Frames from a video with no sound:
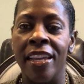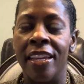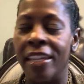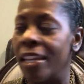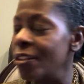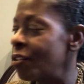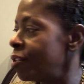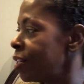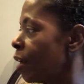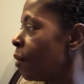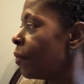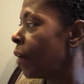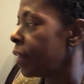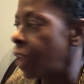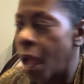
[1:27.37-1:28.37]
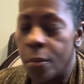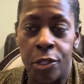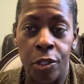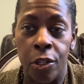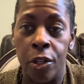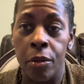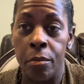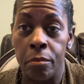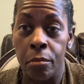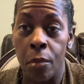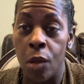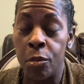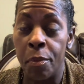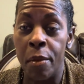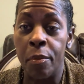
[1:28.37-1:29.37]
Get yourself, I'm sure
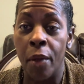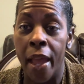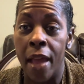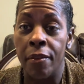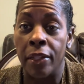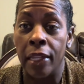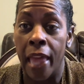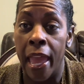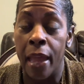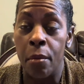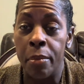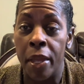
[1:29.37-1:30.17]
most people have a lamp.